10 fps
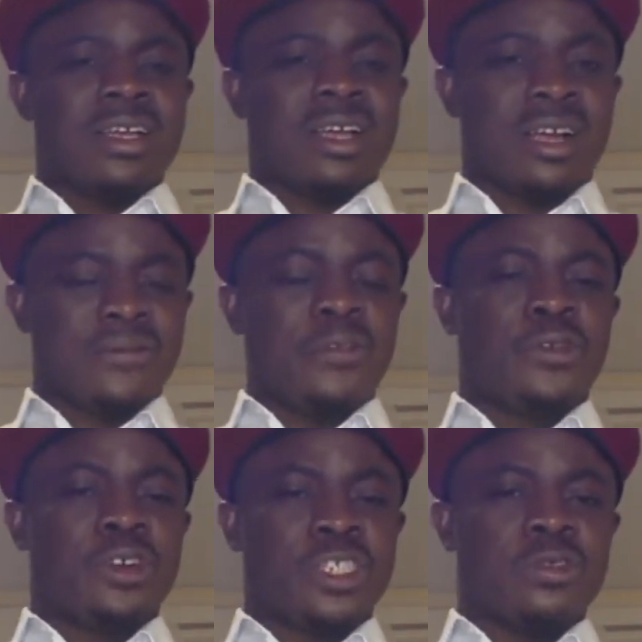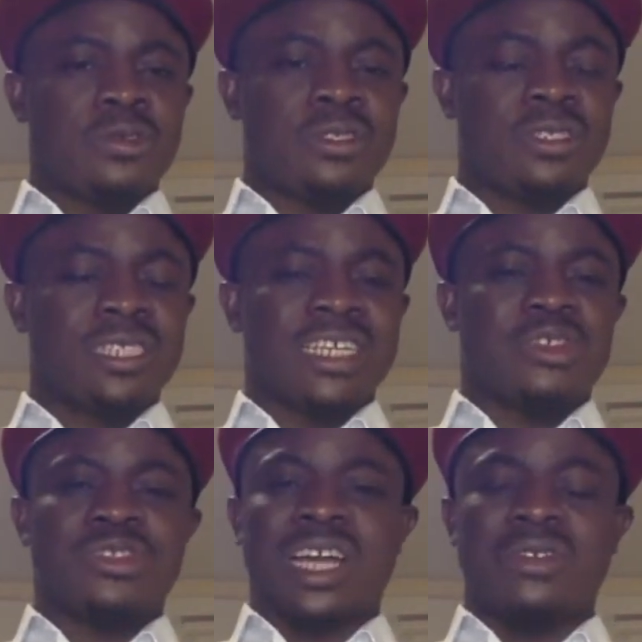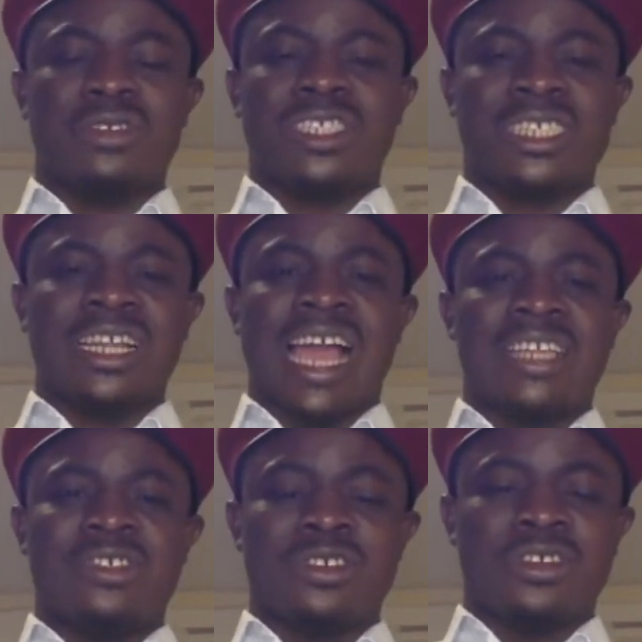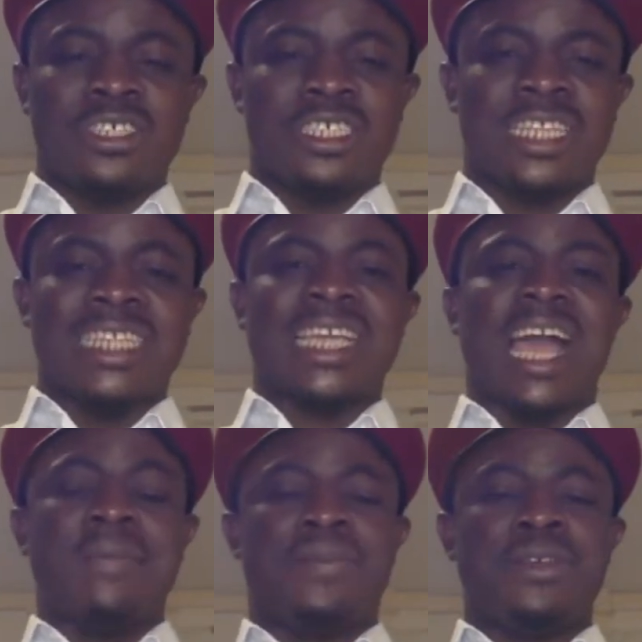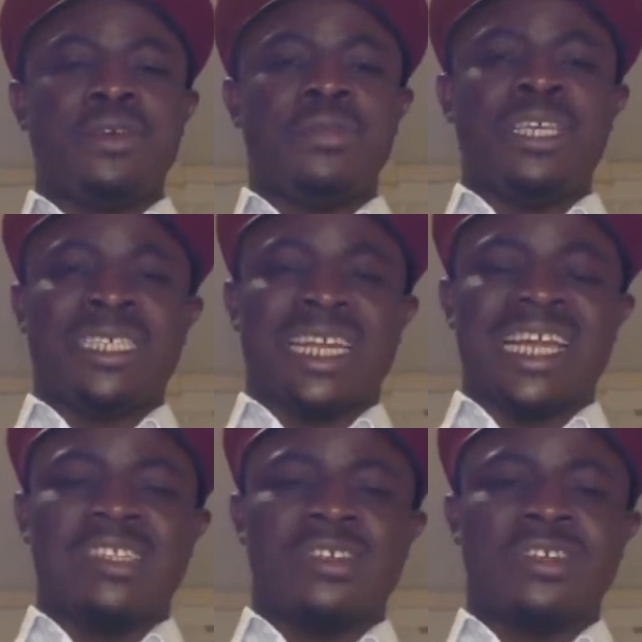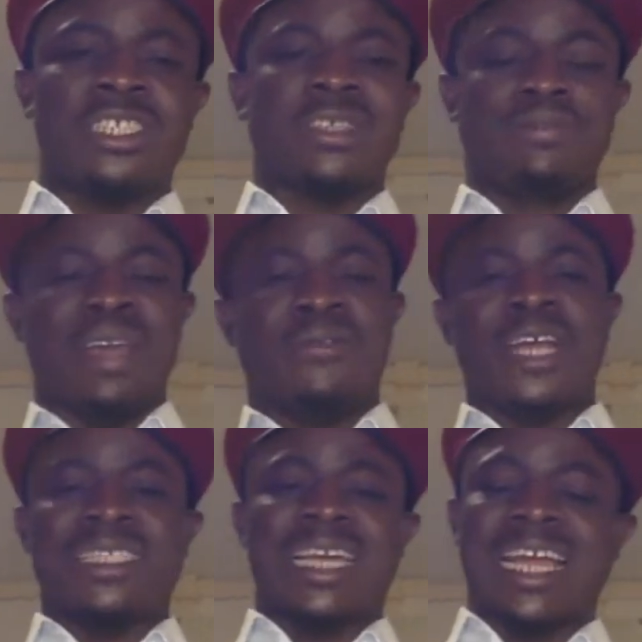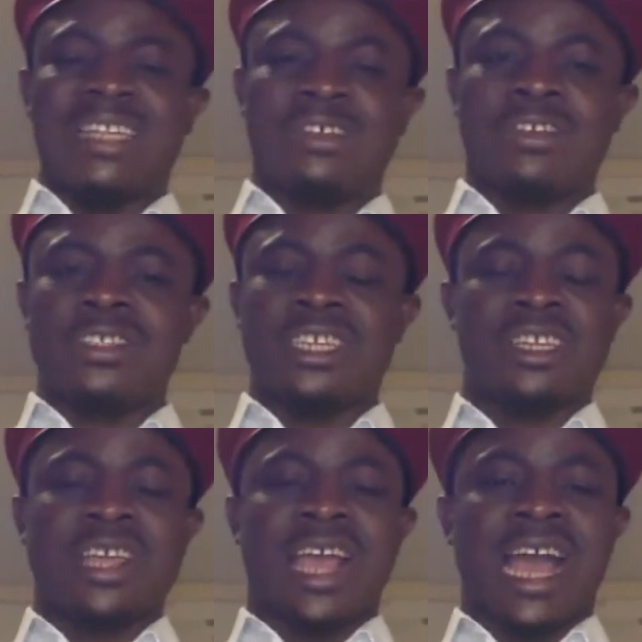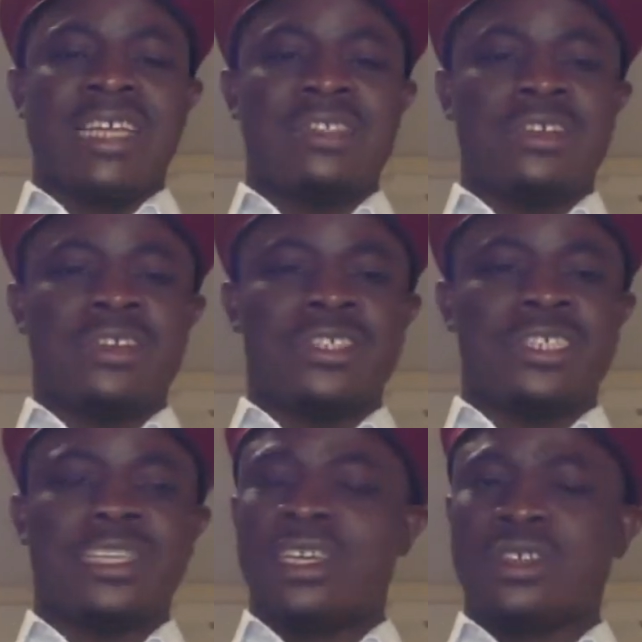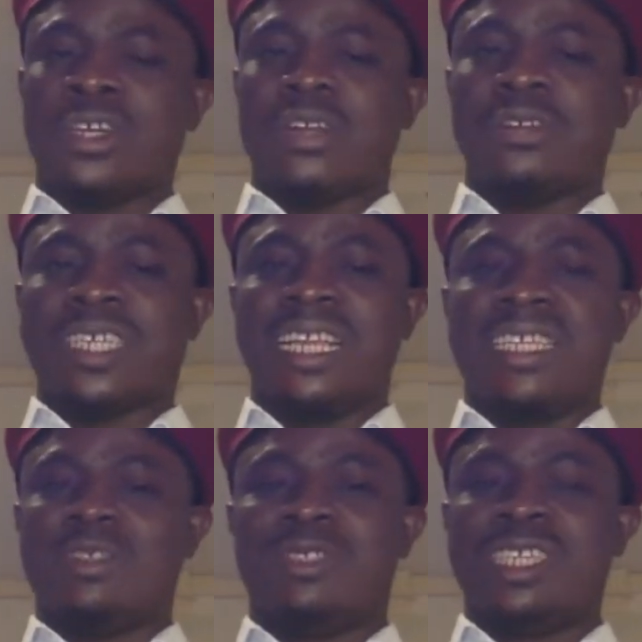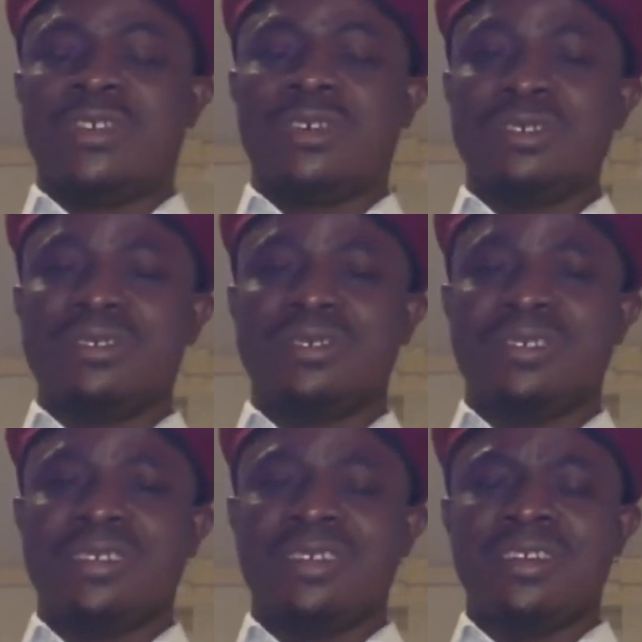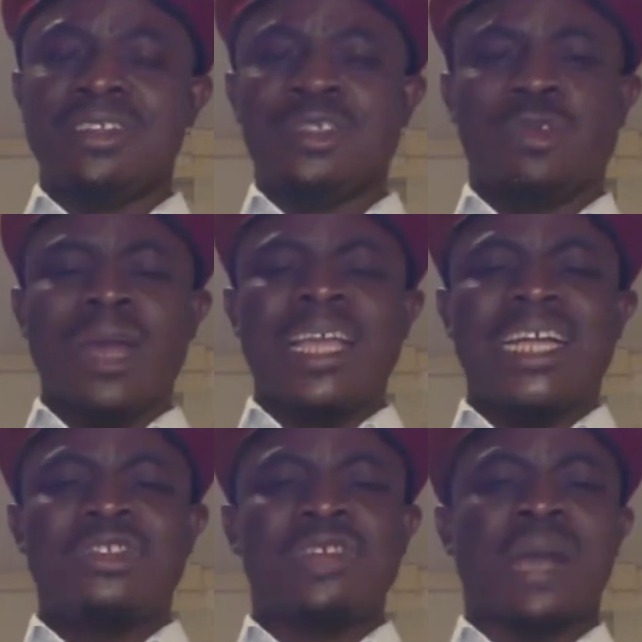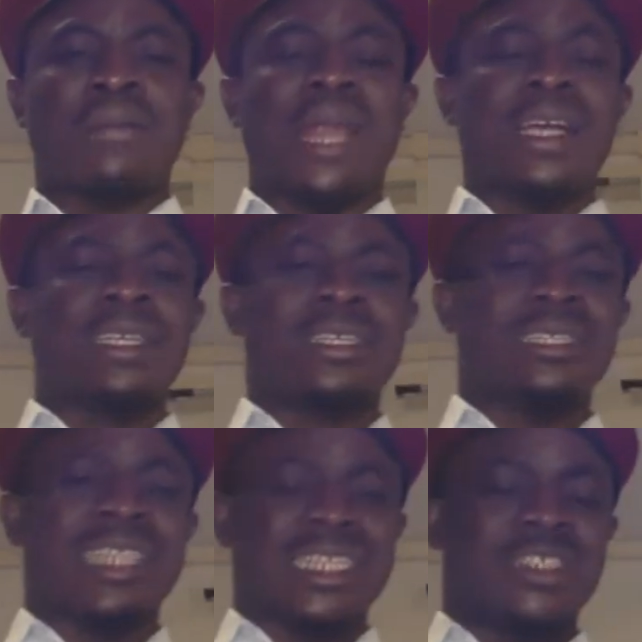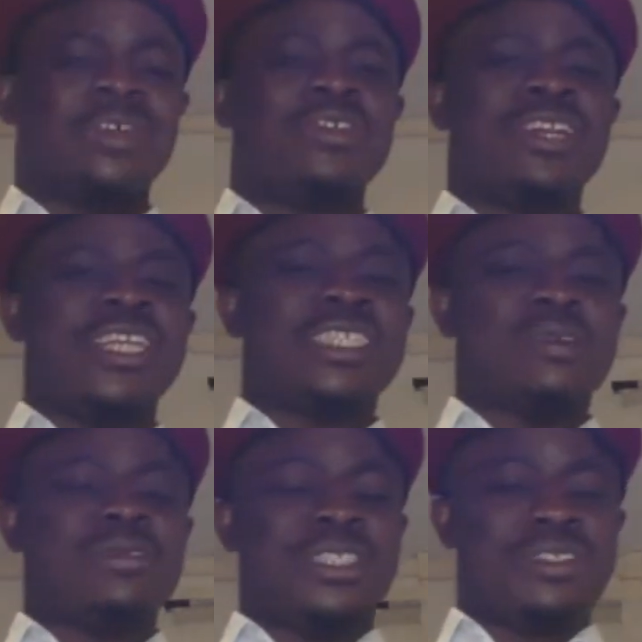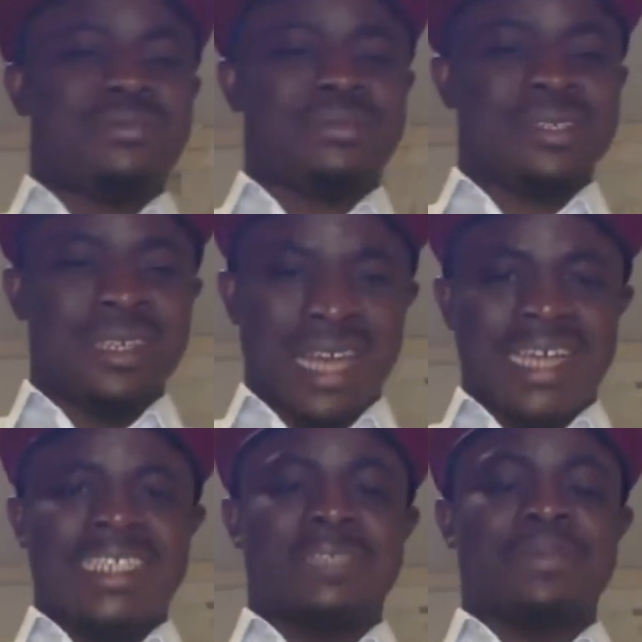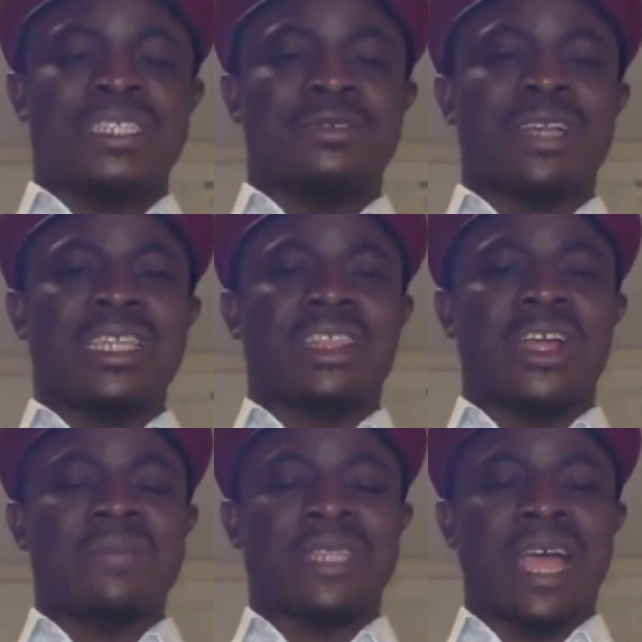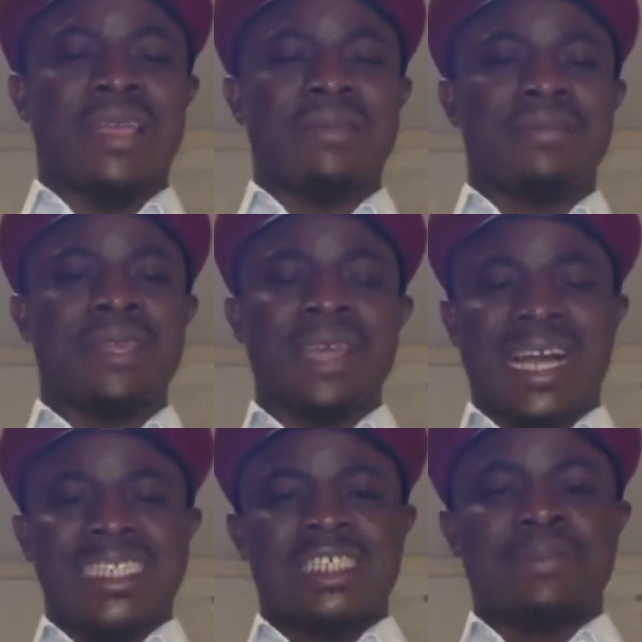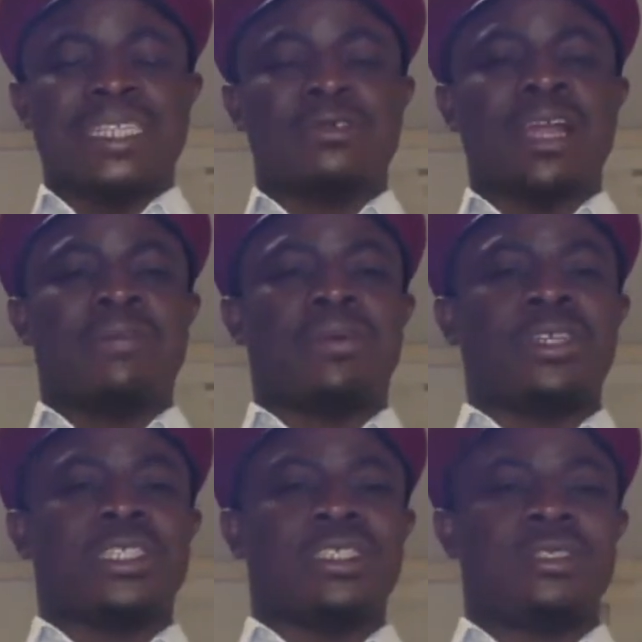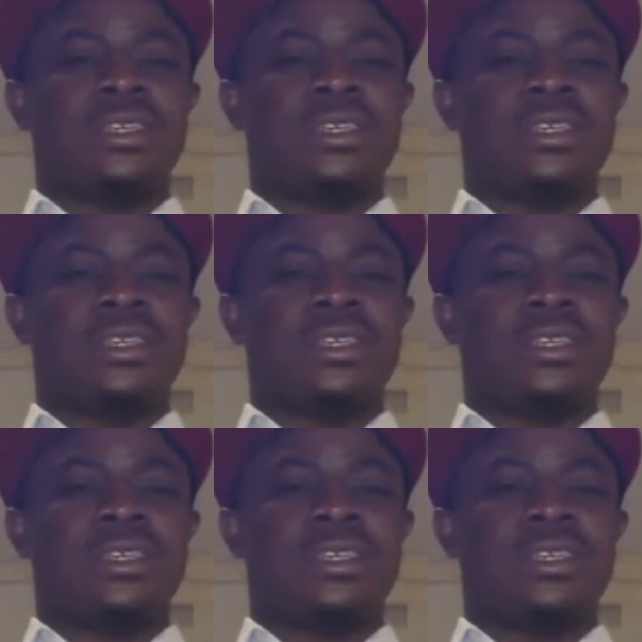have you forgotten that you cannot kill ideology, that IPOB is an ideology, Biafra is an ideology, you cannot kill it with a gun? So why can't you apply that your knowledge and wisdom at this particular time, at this particular point,